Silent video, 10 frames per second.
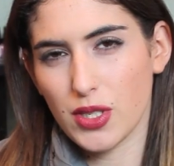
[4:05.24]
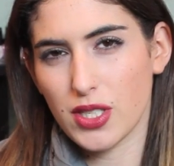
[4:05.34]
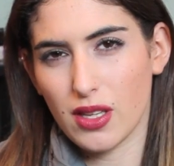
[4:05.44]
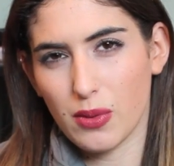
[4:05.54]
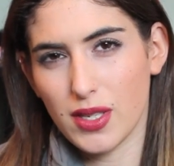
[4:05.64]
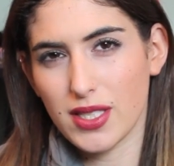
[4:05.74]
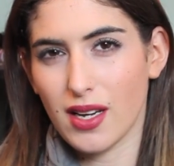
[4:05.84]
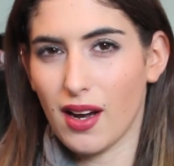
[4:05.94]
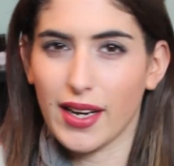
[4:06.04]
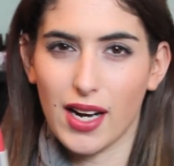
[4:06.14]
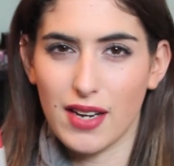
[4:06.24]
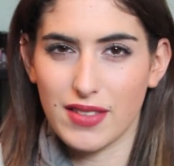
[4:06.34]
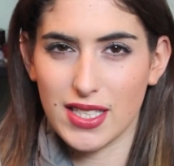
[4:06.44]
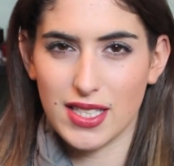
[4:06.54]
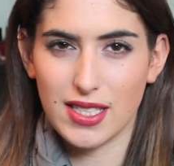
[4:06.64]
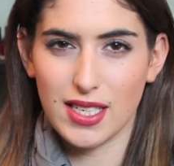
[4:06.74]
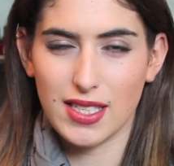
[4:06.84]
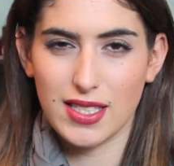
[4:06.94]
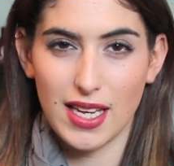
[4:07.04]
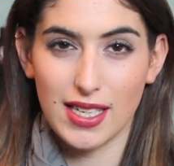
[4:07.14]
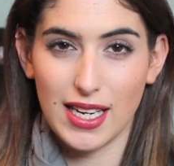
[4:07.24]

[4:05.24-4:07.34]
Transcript: which are the ones that I kind of need to stay